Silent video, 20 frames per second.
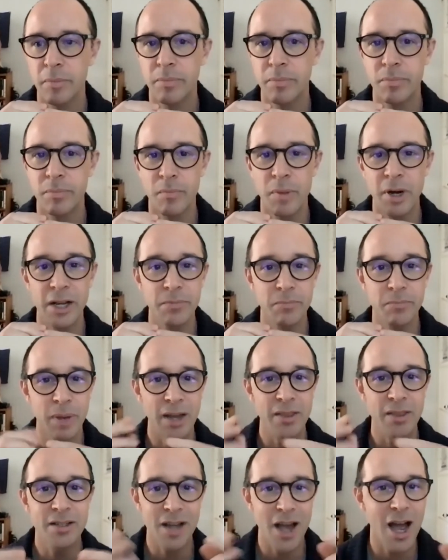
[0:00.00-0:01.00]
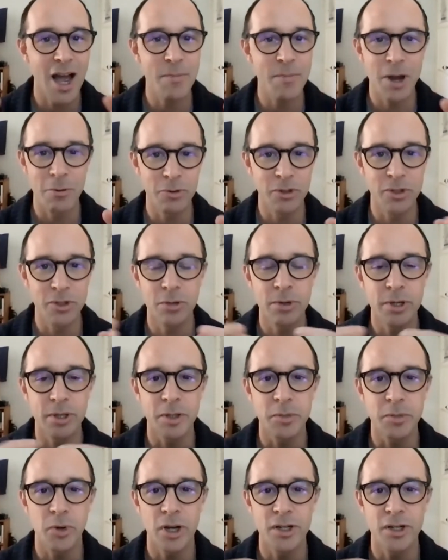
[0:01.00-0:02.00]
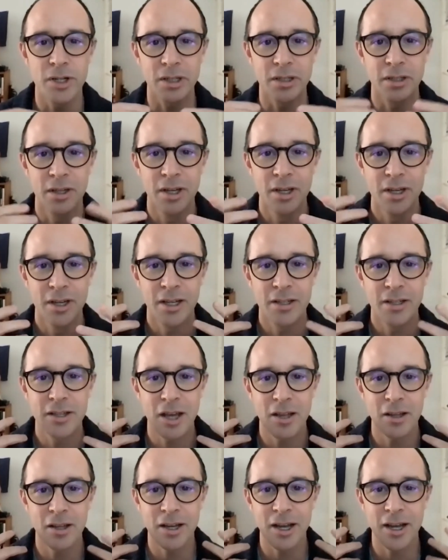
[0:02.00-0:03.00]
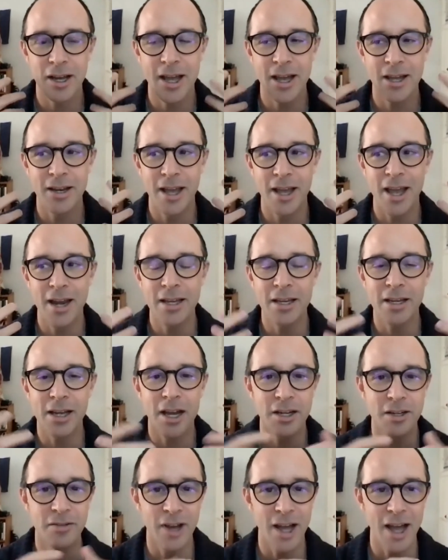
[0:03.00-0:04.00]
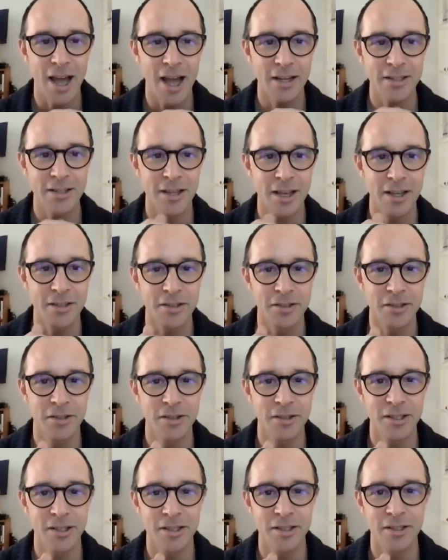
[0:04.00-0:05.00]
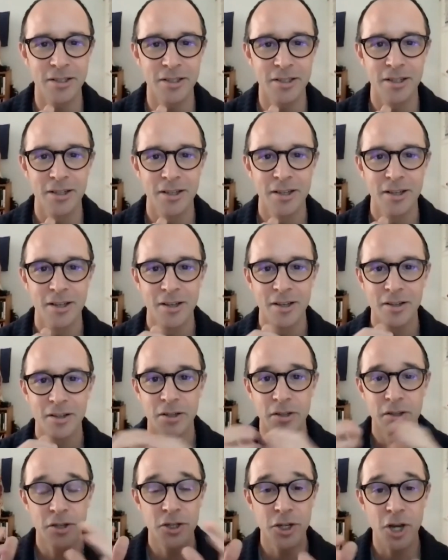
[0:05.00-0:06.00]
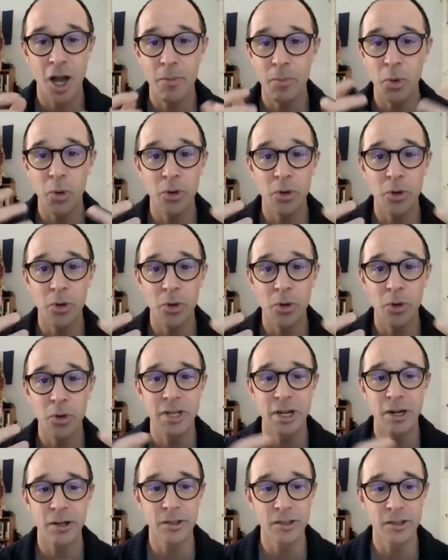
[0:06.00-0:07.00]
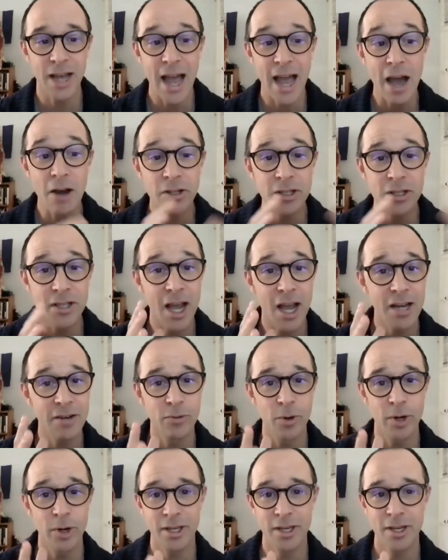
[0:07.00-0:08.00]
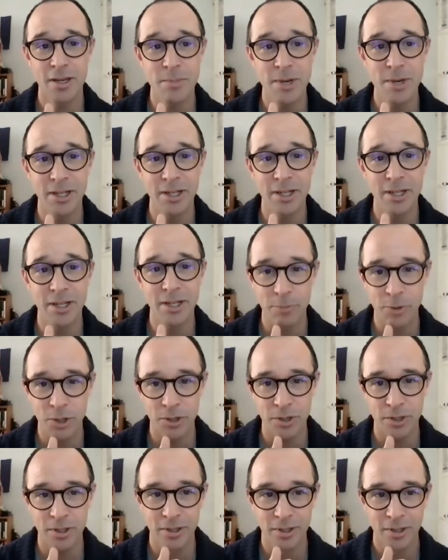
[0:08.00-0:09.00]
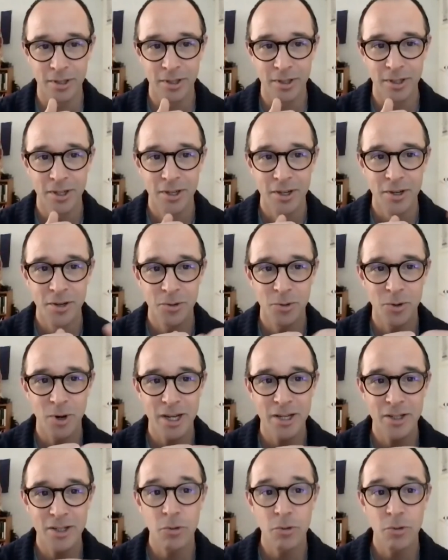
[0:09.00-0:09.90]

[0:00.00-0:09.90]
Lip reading: But by the time I was doing this project, it's not like I had any kind of access to the shop or to the materials outside of what Kim had captured, right?